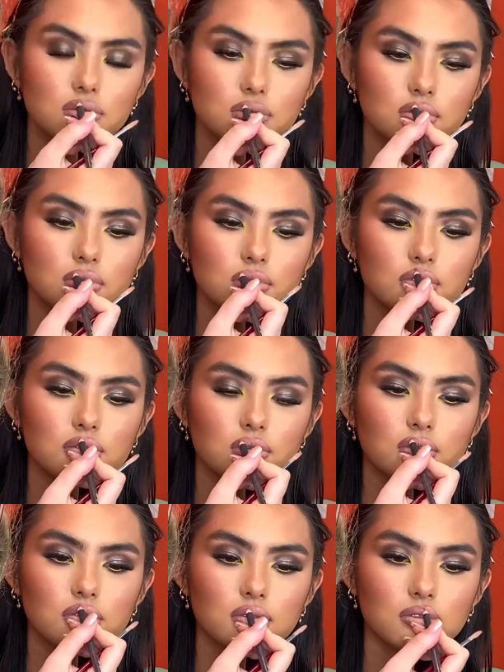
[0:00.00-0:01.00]
sure it's dead
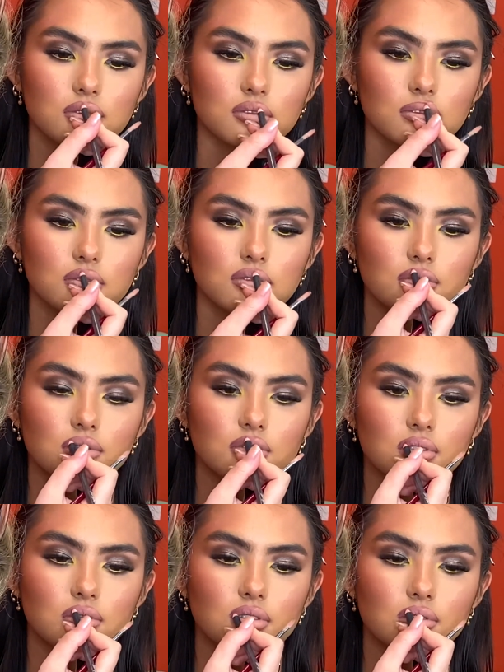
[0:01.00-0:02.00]
blended. And
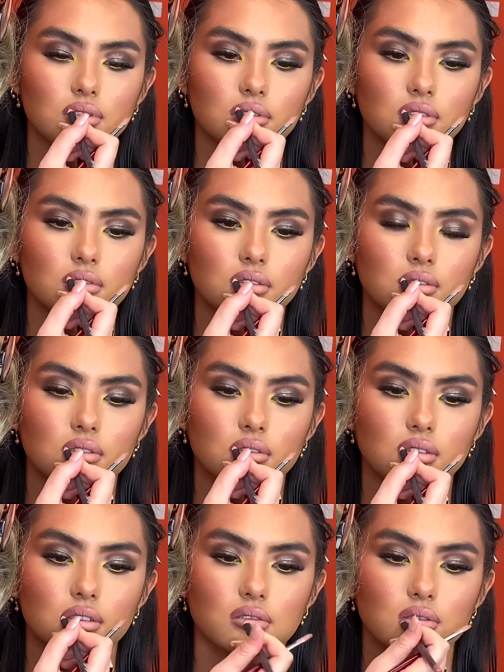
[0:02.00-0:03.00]
that I'm really happy with the
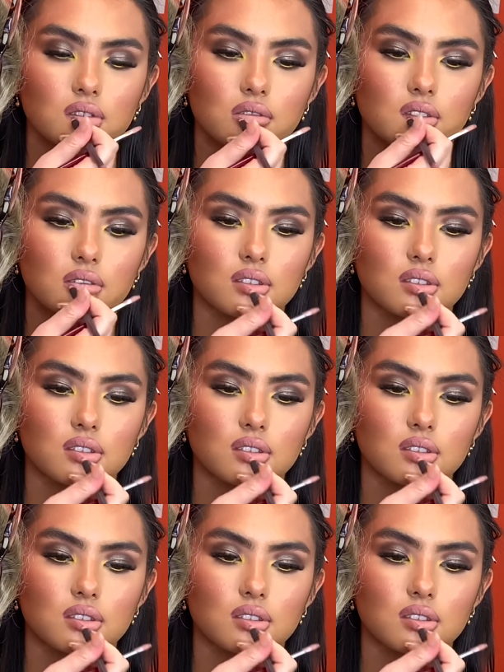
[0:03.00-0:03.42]
shape.